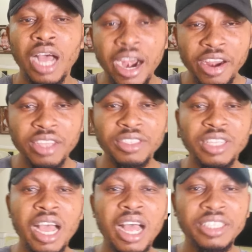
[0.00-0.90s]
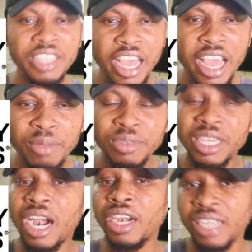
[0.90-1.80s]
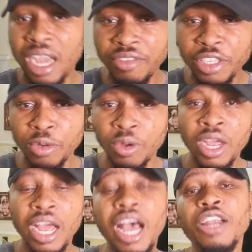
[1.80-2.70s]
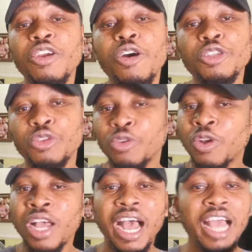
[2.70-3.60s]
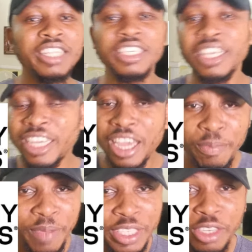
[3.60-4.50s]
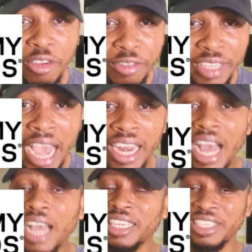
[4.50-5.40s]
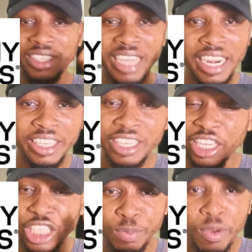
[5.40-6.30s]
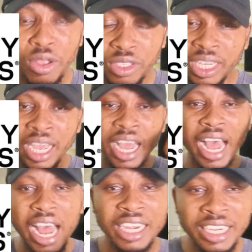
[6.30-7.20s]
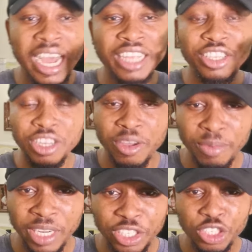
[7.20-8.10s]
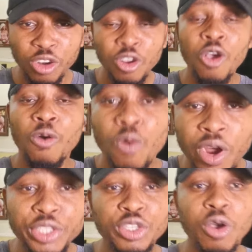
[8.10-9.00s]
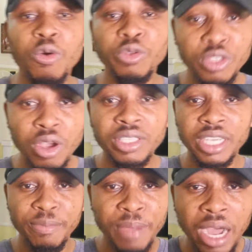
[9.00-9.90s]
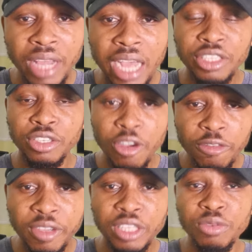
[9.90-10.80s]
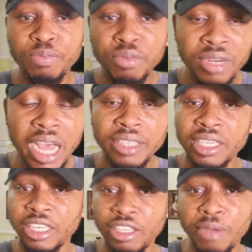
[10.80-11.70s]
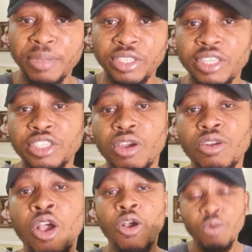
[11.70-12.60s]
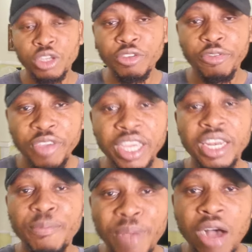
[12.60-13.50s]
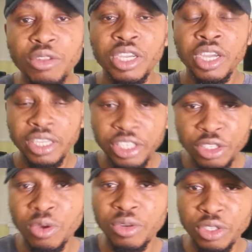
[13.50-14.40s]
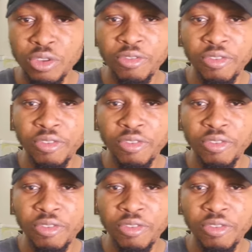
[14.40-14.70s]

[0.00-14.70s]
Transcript: Ariasta, Thames, and Davido. And also, I think a person of Tyler is getting a spot at that nomination. What is your own thought about that? Don't forget to put that in the comment section, what you feel about the story so